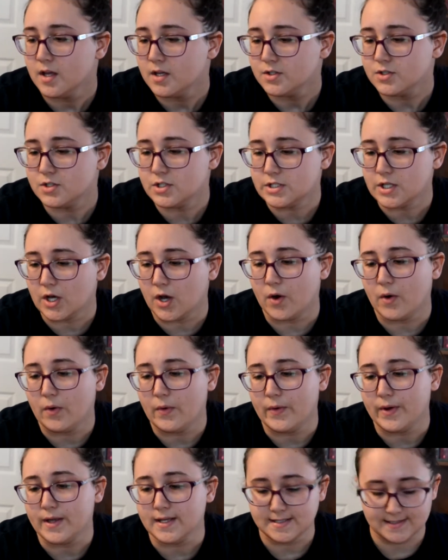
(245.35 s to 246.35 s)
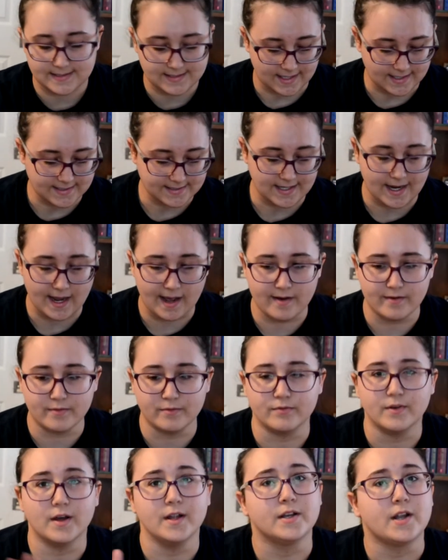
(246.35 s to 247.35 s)
so it's nice to
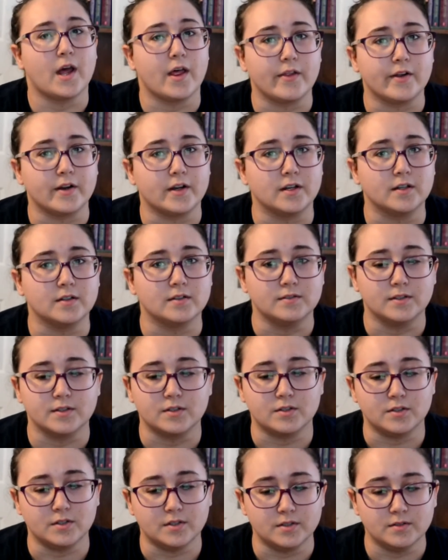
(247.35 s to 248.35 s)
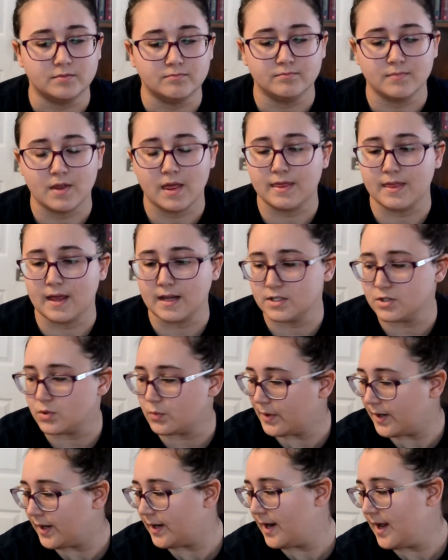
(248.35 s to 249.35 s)
have another little thing to
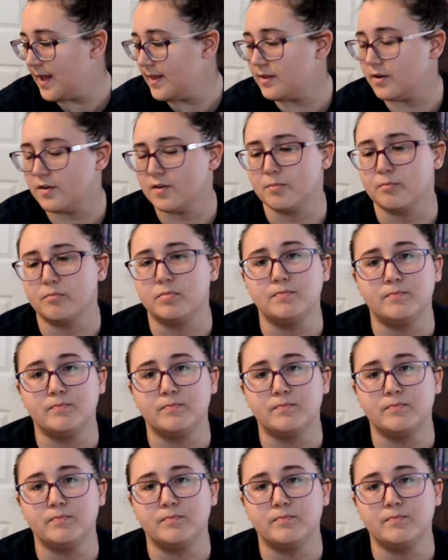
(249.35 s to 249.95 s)
wear, and they're,